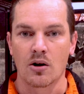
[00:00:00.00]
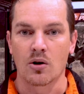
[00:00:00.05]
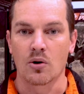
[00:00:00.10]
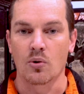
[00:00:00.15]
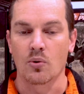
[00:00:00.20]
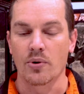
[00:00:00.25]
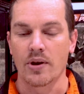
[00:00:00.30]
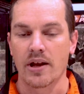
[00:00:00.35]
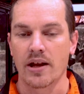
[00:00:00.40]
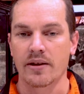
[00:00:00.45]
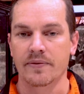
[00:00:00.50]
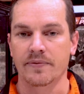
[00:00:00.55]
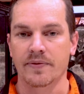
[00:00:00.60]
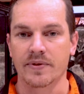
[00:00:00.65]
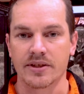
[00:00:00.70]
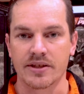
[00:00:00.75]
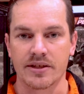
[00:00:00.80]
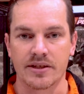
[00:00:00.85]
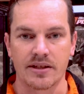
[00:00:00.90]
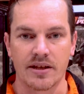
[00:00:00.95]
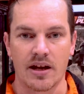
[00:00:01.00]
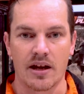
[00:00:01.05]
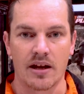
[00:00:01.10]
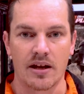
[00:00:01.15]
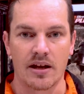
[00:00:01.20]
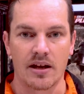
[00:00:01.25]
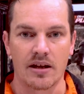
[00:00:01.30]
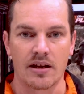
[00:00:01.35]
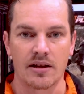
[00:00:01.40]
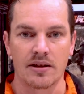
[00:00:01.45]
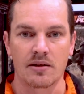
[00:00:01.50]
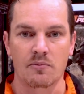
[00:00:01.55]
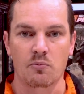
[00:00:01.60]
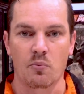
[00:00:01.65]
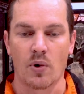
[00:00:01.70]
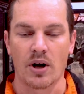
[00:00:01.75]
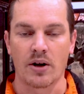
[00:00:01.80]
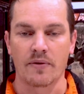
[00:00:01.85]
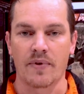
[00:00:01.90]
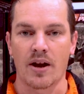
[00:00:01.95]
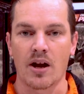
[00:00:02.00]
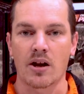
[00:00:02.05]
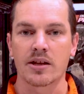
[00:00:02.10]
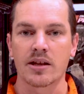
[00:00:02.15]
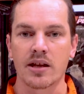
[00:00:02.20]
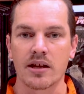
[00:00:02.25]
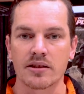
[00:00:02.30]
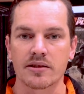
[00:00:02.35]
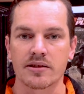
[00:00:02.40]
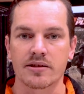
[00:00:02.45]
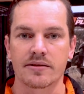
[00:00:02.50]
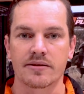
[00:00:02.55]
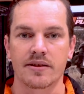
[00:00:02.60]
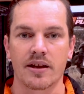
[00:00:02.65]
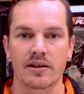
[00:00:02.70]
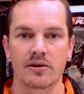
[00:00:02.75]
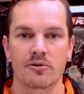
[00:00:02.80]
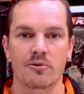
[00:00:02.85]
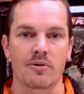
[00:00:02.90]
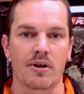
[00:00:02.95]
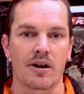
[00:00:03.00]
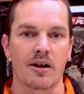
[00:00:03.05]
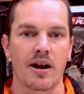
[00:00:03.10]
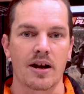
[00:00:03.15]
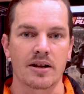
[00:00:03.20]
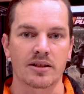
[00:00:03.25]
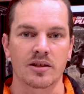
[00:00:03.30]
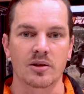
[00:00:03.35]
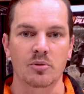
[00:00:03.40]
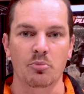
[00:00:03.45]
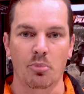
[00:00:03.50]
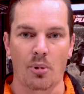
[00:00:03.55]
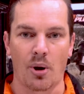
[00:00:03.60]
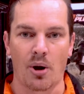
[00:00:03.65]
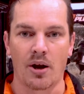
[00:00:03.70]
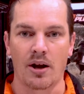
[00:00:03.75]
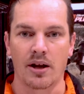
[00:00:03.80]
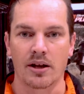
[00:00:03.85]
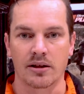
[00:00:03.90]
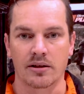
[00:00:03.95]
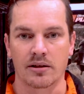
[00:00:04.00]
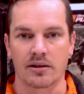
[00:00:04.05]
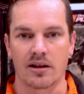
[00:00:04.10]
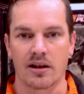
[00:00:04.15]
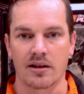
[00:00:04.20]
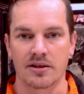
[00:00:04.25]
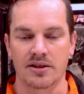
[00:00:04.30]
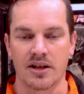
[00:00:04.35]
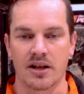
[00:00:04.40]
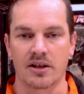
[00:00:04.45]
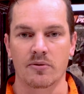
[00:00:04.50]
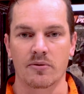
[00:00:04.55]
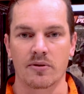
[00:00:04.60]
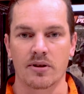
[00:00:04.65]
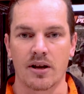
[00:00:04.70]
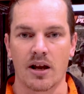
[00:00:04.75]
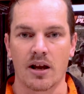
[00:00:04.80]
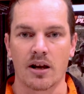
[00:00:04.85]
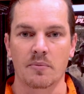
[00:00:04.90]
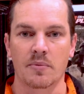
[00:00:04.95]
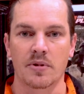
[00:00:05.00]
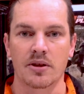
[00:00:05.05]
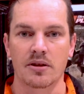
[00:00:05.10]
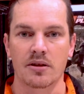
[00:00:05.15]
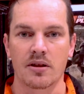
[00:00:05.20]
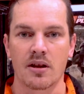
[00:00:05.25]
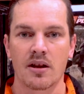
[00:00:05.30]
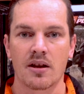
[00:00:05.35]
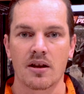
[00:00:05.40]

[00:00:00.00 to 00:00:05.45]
or if it's one of our kits, that you are actually buying a genuine element